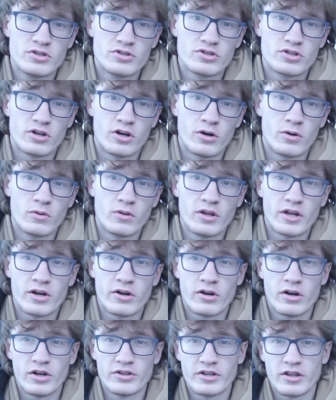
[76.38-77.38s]
so
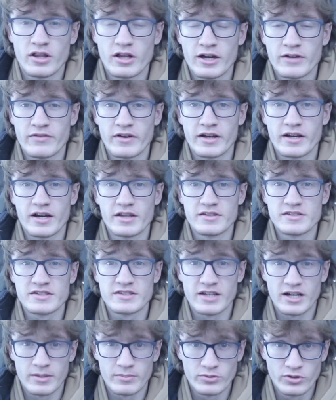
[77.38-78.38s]
later on in life I kind of
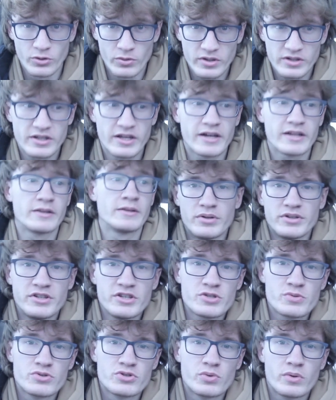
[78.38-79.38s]
stopped doing that. But
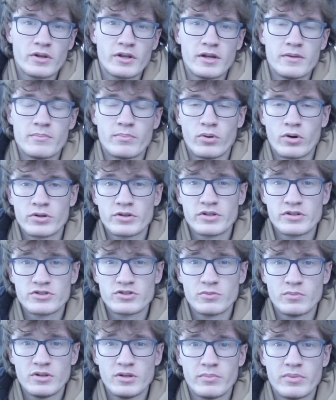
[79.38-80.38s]
this was really important
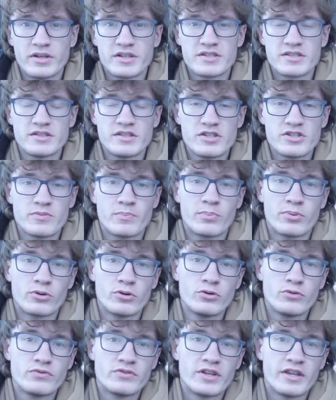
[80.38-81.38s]
to me because this
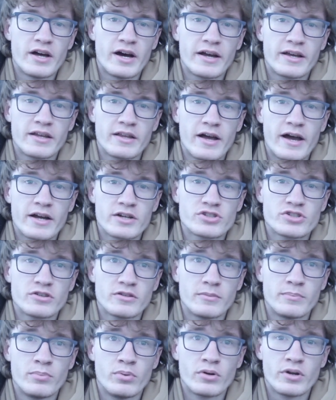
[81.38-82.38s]
proved that I could
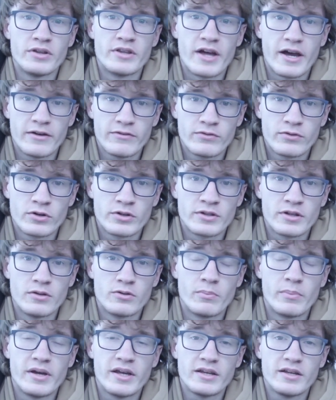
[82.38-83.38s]
actually put in effort
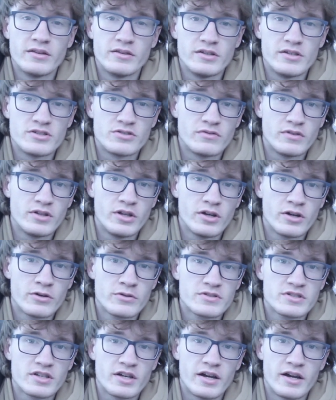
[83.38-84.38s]
into making these videos